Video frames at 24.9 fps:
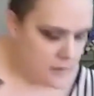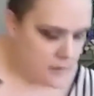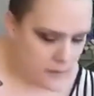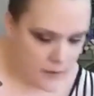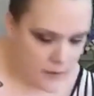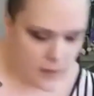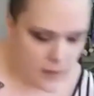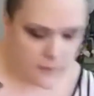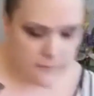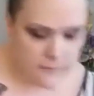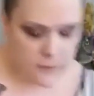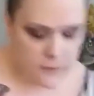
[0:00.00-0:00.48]

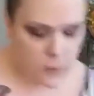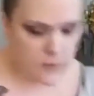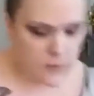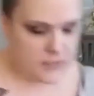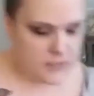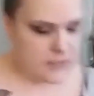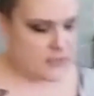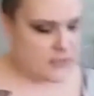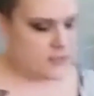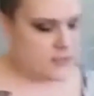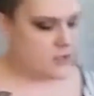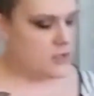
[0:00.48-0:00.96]
at
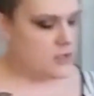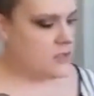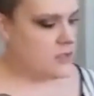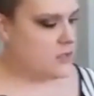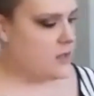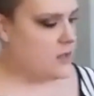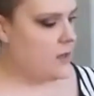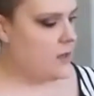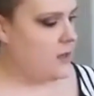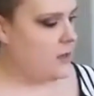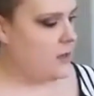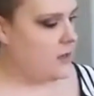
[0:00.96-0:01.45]
14 inches
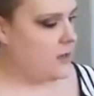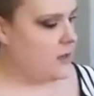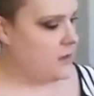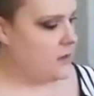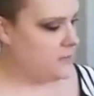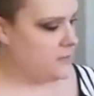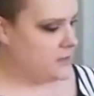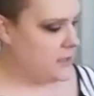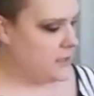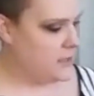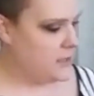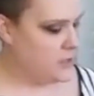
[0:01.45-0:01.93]
long
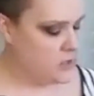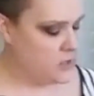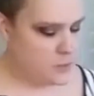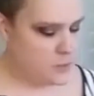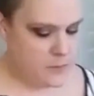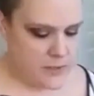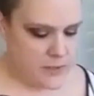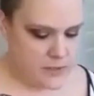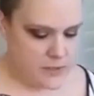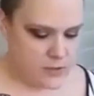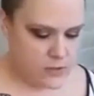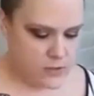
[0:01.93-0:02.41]
of 10-inch
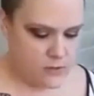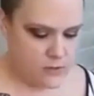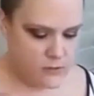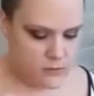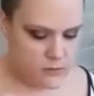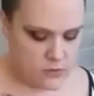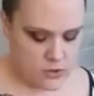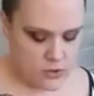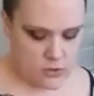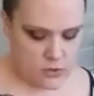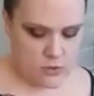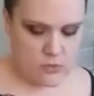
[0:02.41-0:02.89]
mesh.
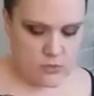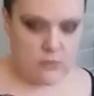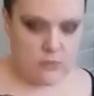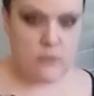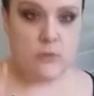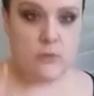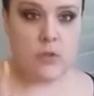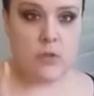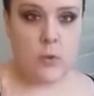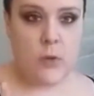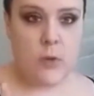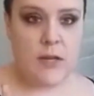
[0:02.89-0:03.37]

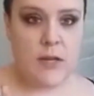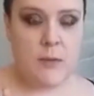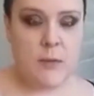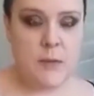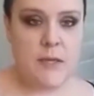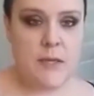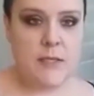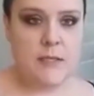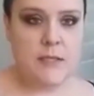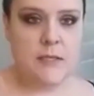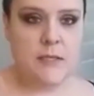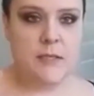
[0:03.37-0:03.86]
20
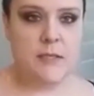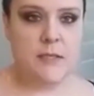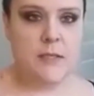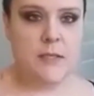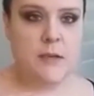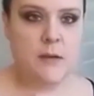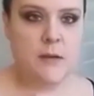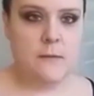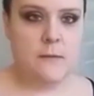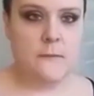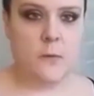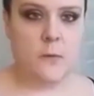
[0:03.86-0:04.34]
pieces,
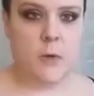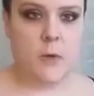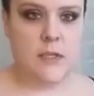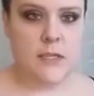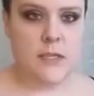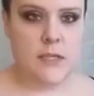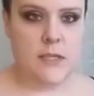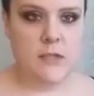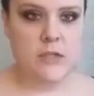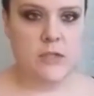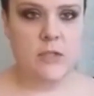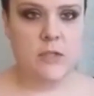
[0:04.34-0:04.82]

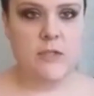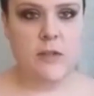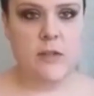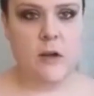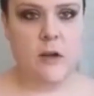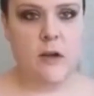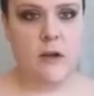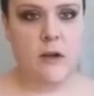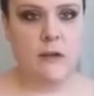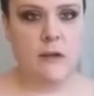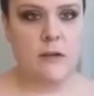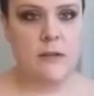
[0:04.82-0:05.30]
14 inches
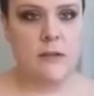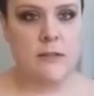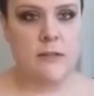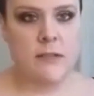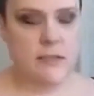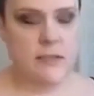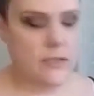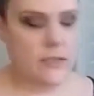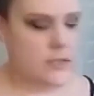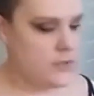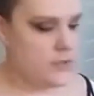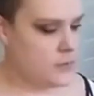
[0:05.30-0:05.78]
long,
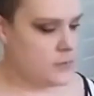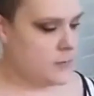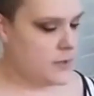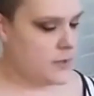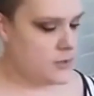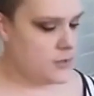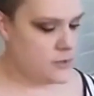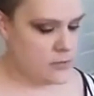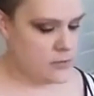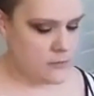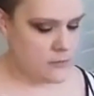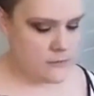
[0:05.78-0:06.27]
10-inch
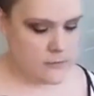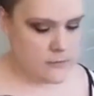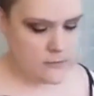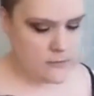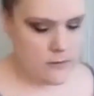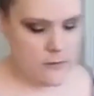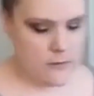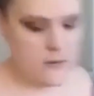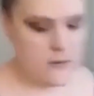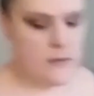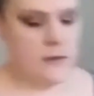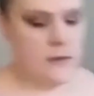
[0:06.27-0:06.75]
mesh.
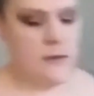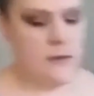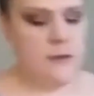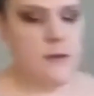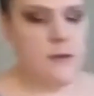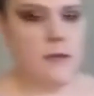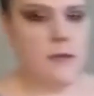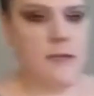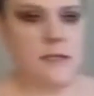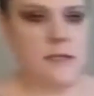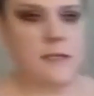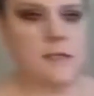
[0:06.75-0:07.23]

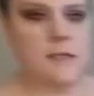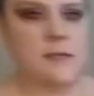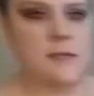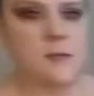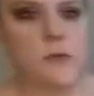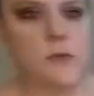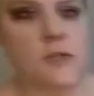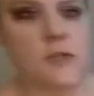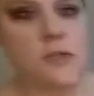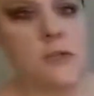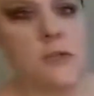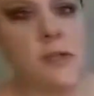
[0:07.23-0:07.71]
And this is
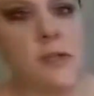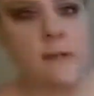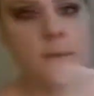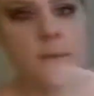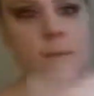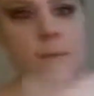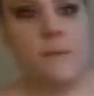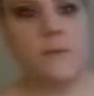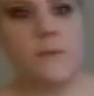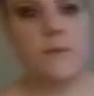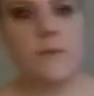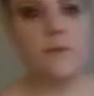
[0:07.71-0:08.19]
what you get.
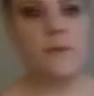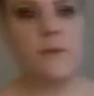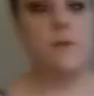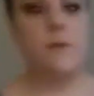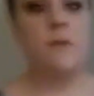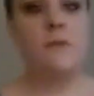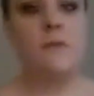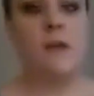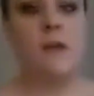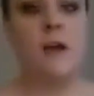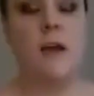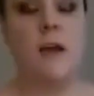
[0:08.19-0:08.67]
So
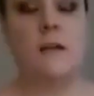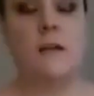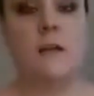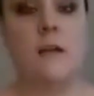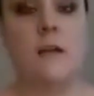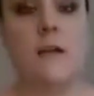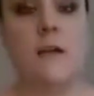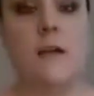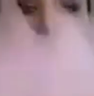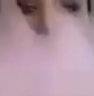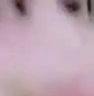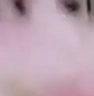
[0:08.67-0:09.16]
we've
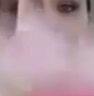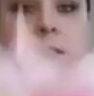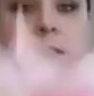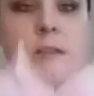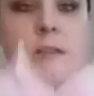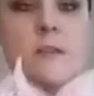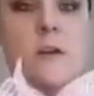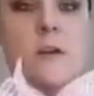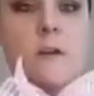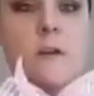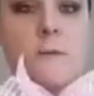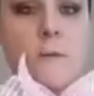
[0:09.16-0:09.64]
got a
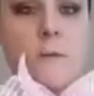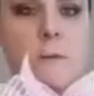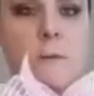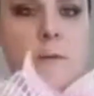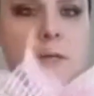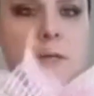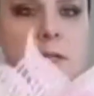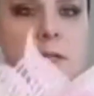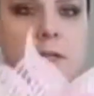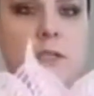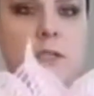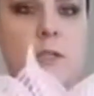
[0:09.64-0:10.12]
styrofoam
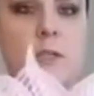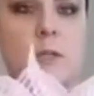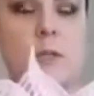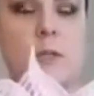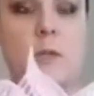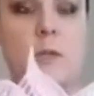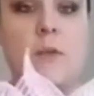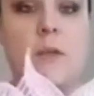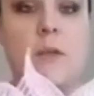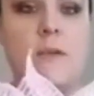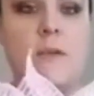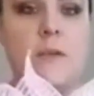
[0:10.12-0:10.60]
disc
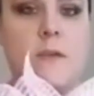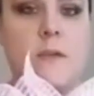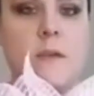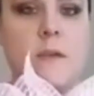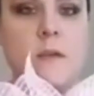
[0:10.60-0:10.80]
with